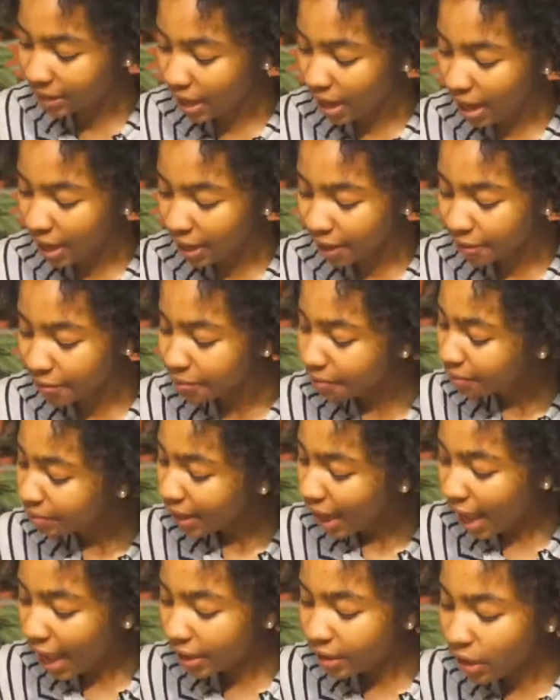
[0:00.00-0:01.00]
like,
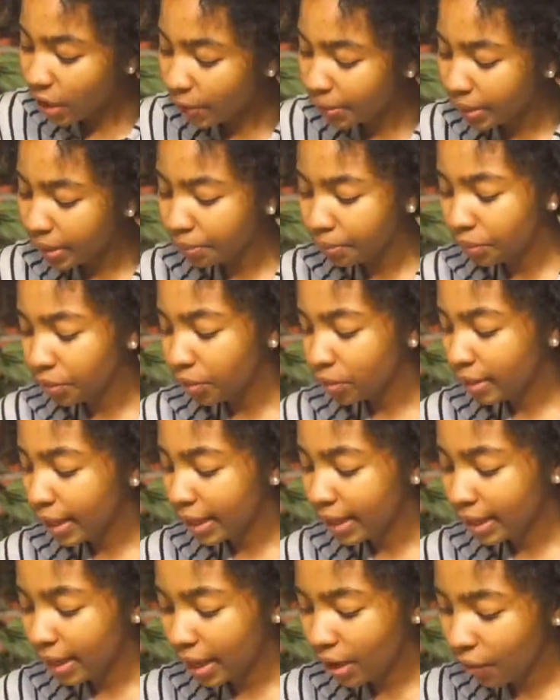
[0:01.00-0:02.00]
I know people are
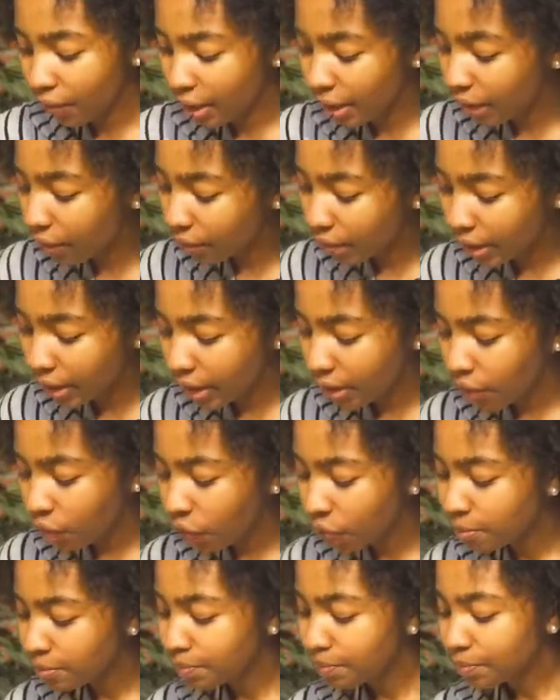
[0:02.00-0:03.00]
like
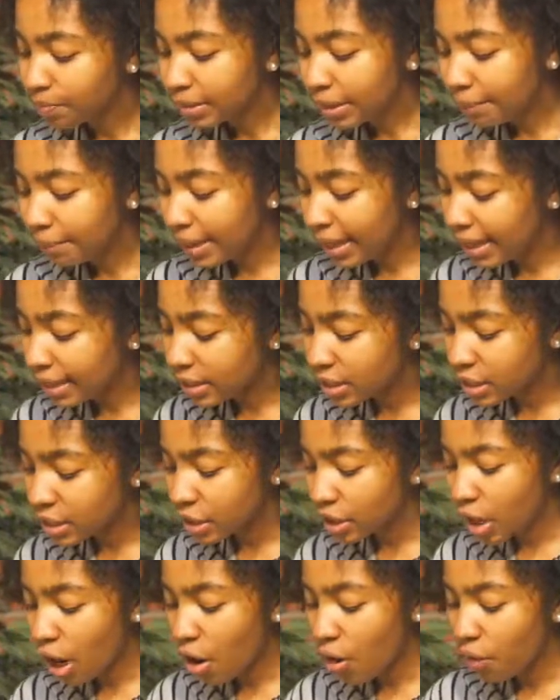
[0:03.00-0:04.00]
kale, but it's
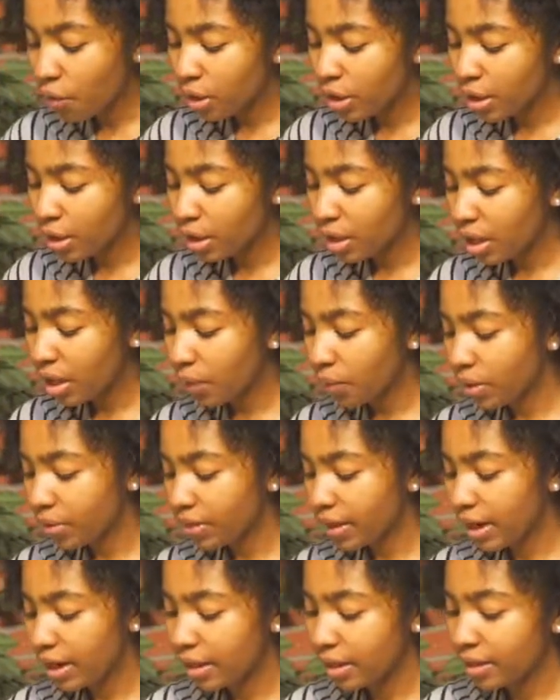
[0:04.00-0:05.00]
so good
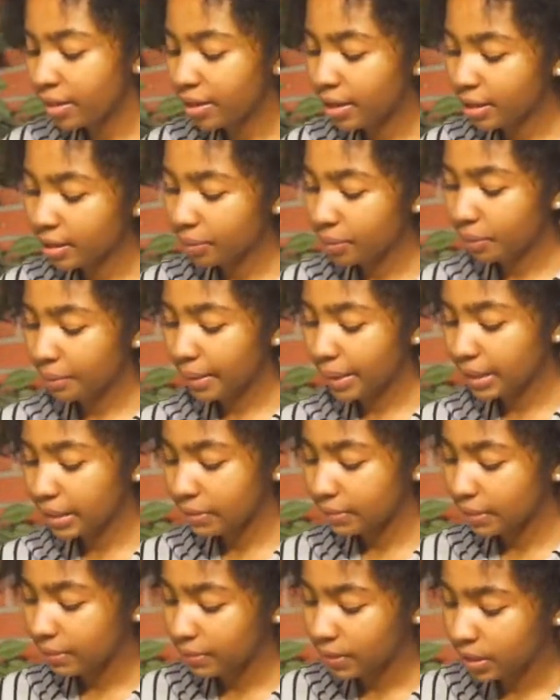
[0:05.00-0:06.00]
with anything that
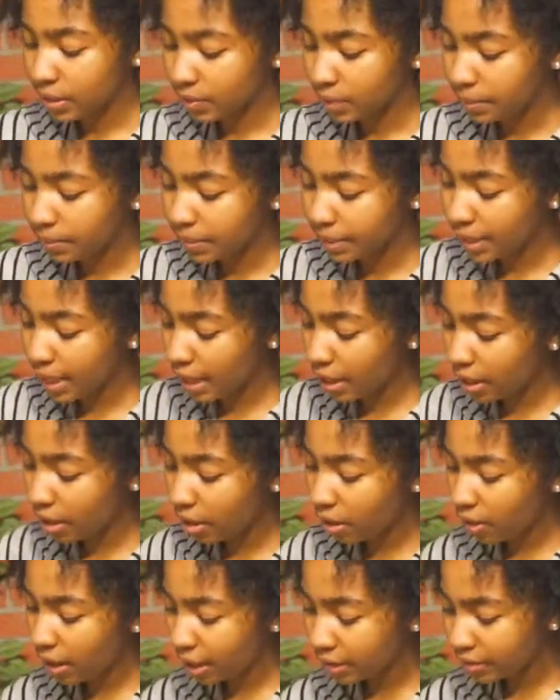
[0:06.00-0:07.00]
reminds me of a sweet
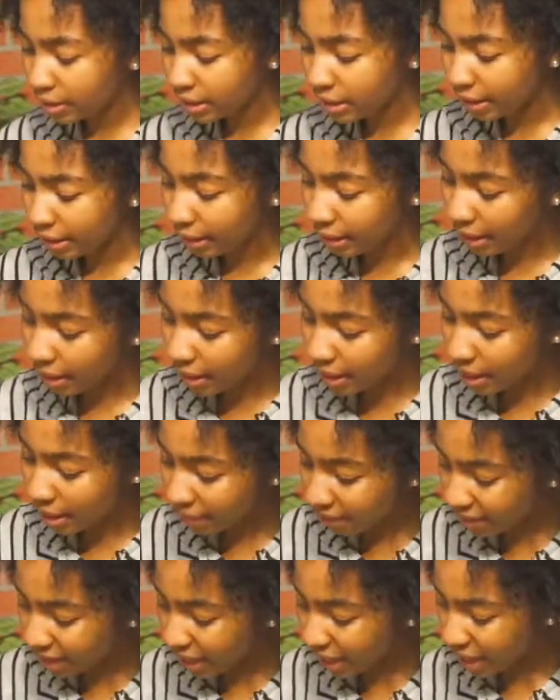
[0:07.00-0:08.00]
potato. I just
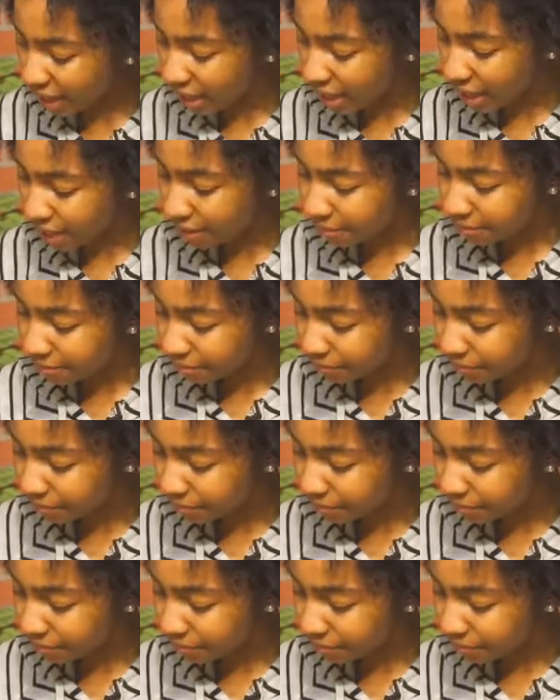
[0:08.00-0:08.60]
love it.